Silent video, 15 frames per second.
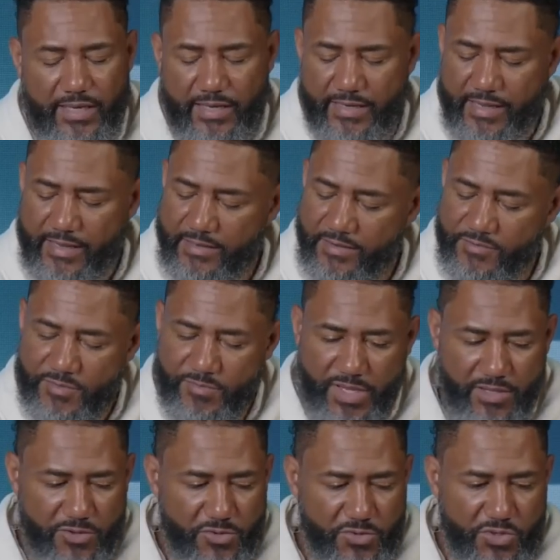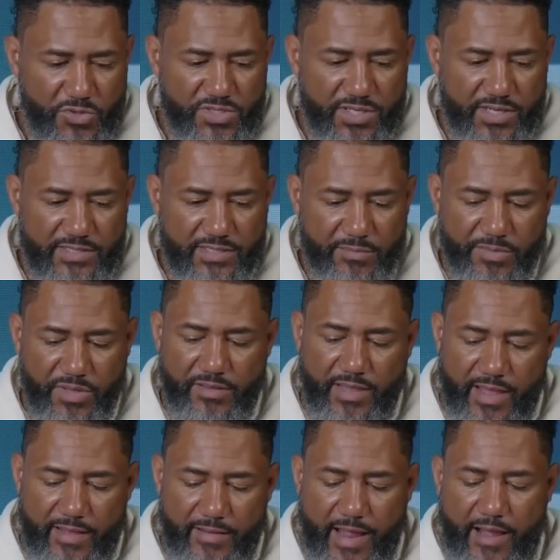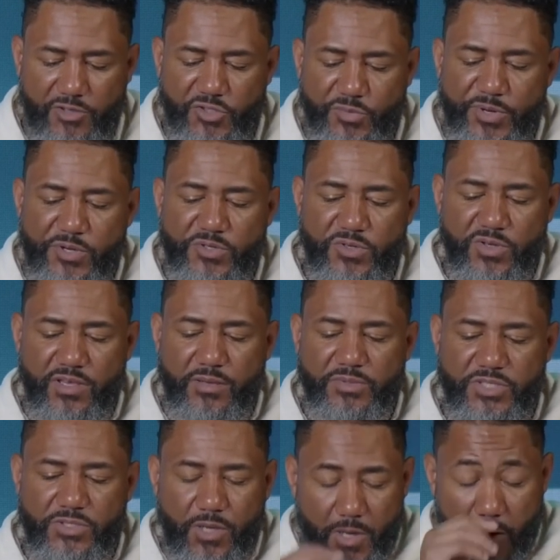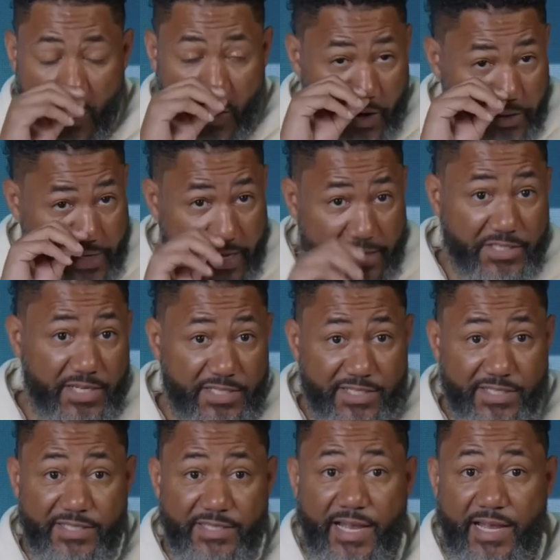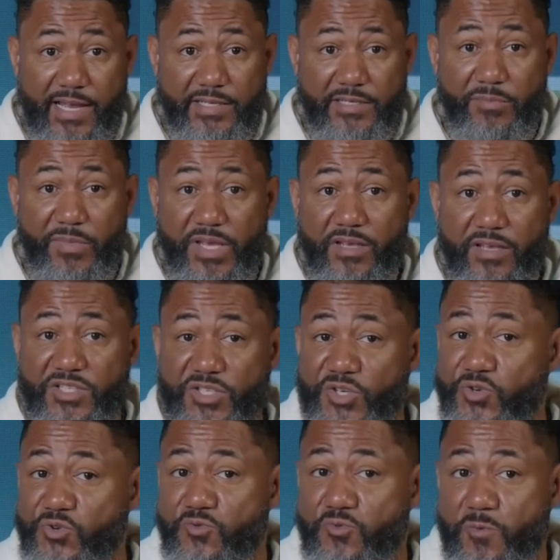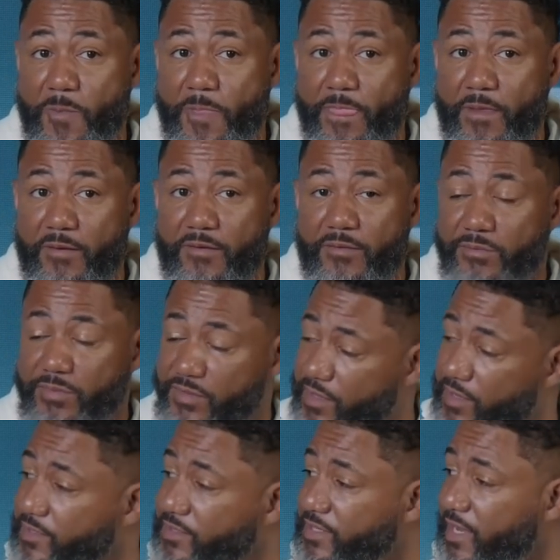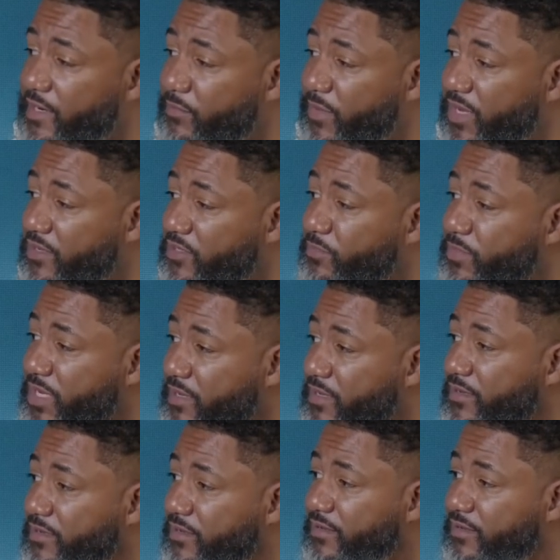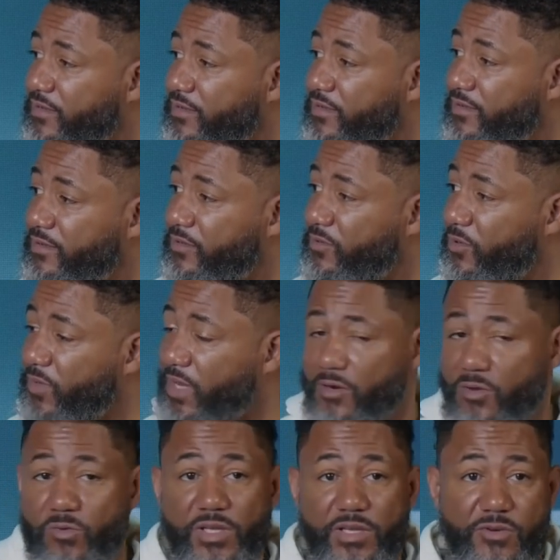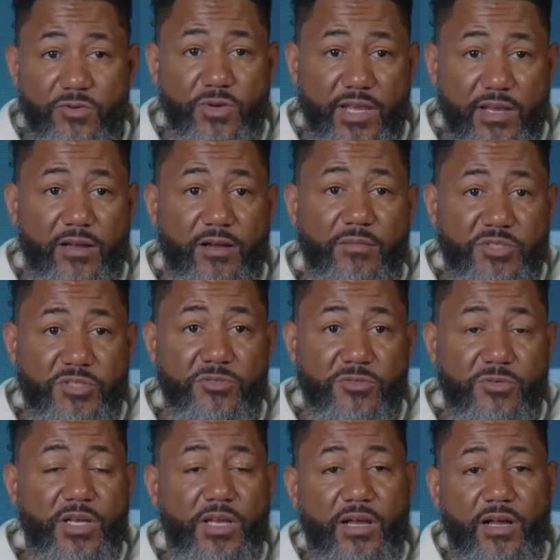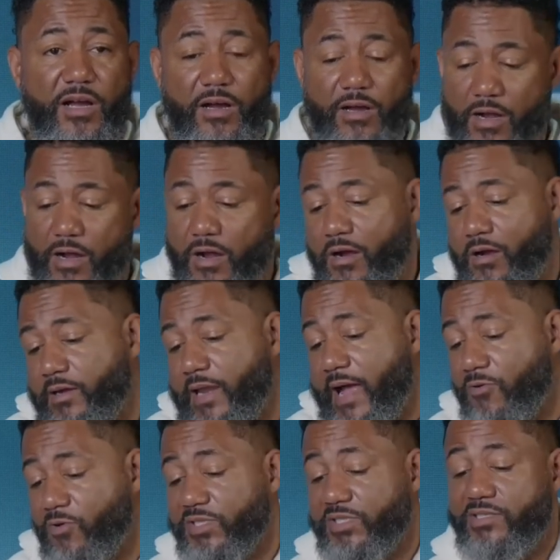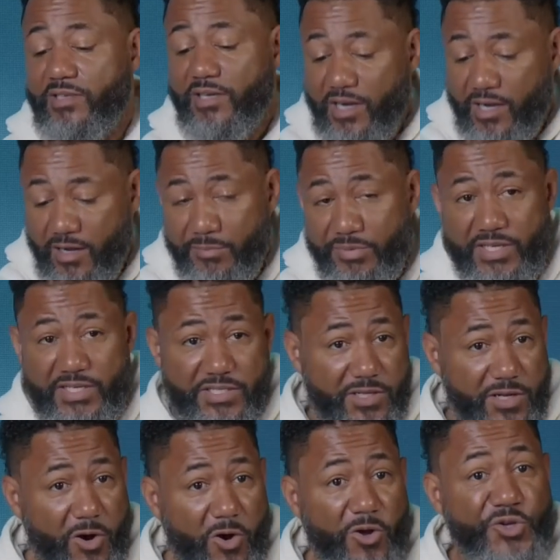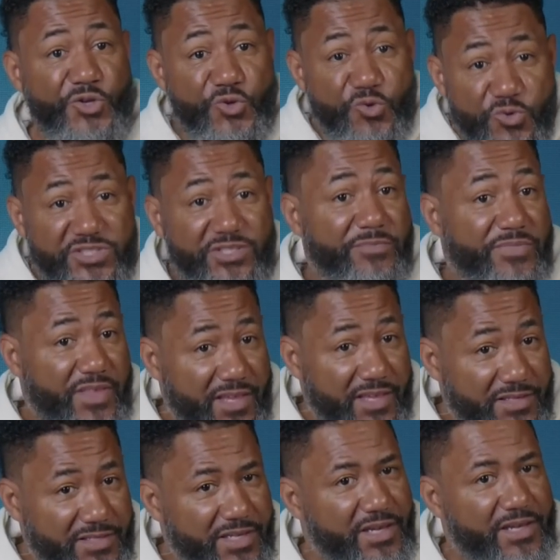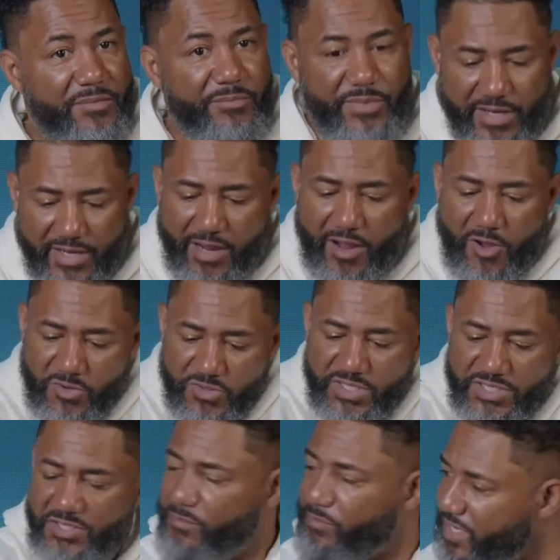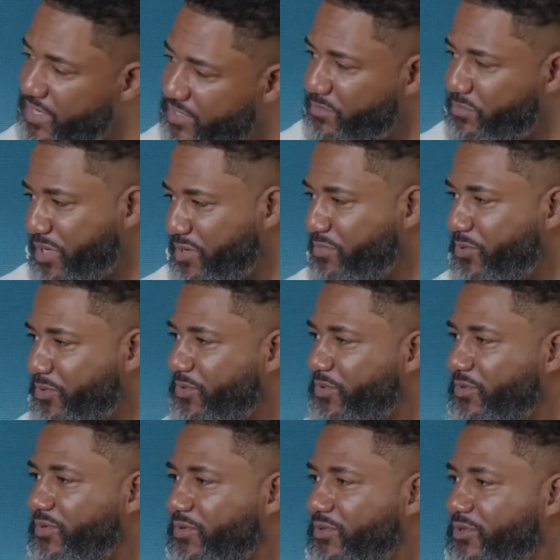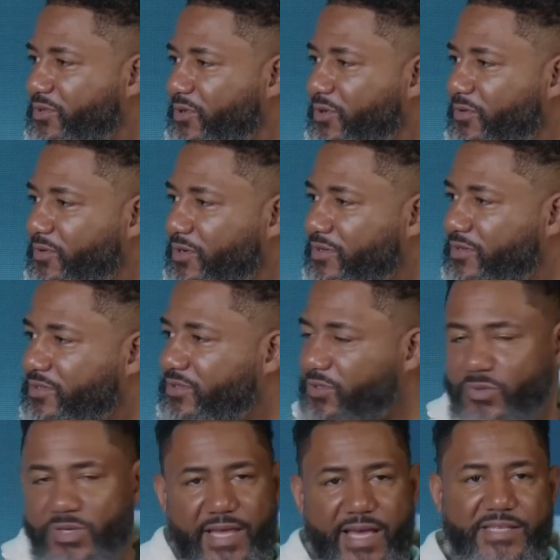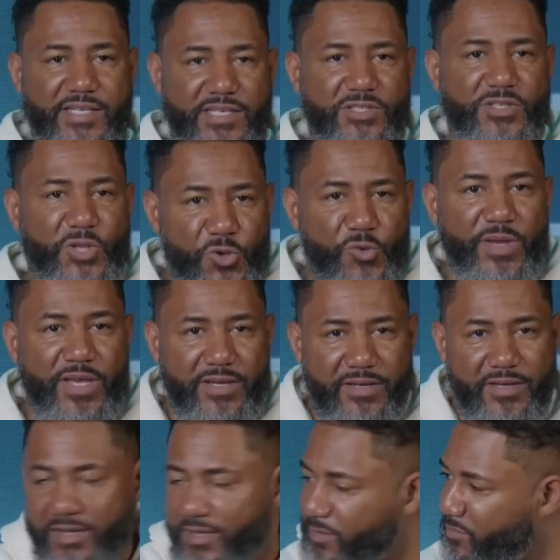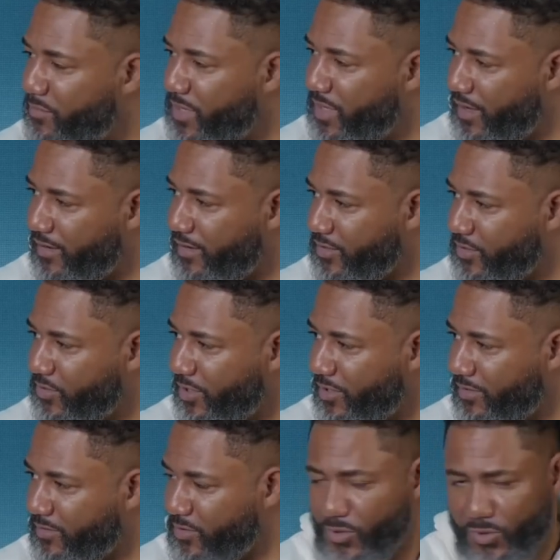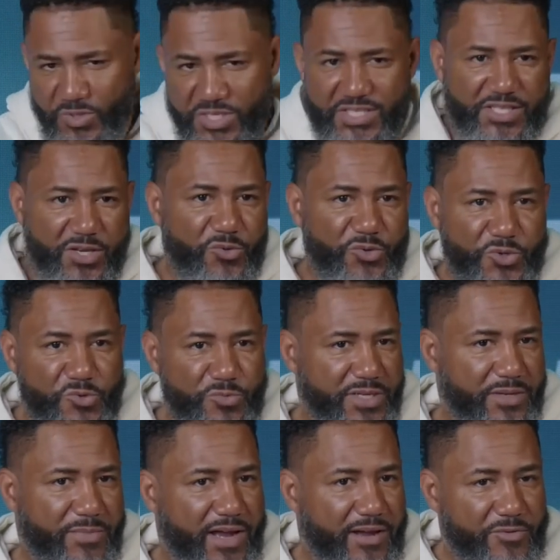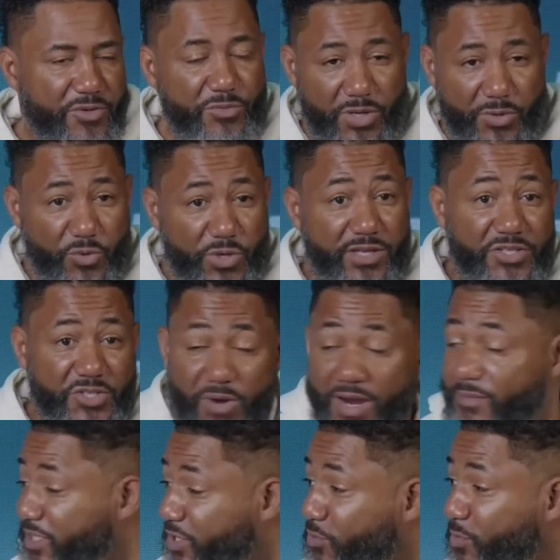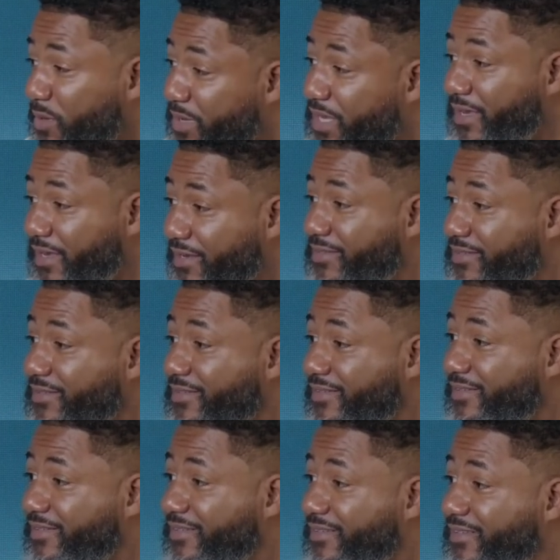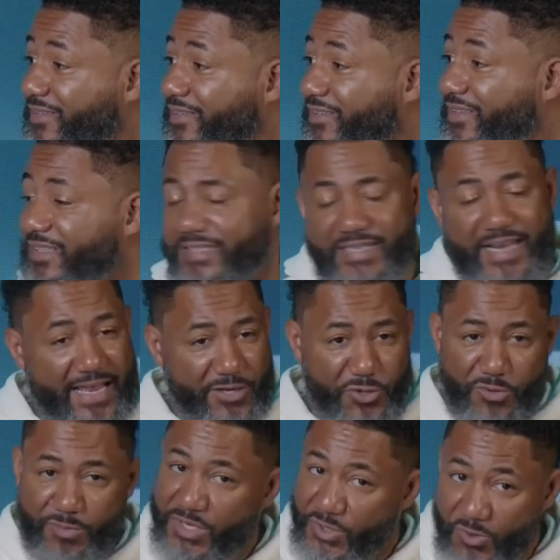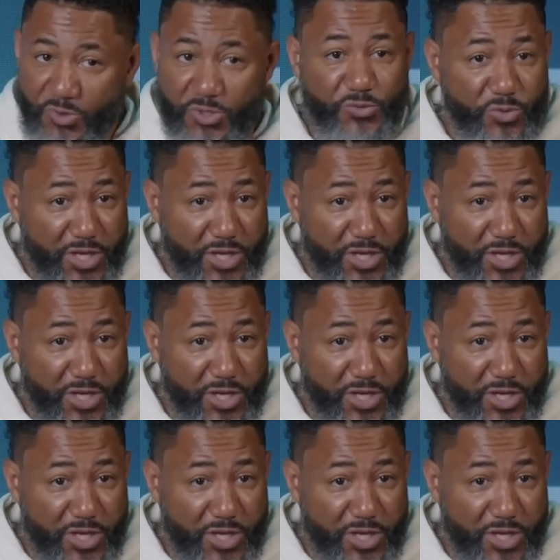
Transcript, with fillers: And I love it, man. You said something, that how spiritual gifts are not just designed to make us do, but they are designed to make us be. That's right. You know, not only do they come to allow us to accomplish or do some things, but it calls us to be some people. That's right. You know. That's right. So we're not just human, you know, we just don't do, but we're described as human beings. Not human doings. Not human doings.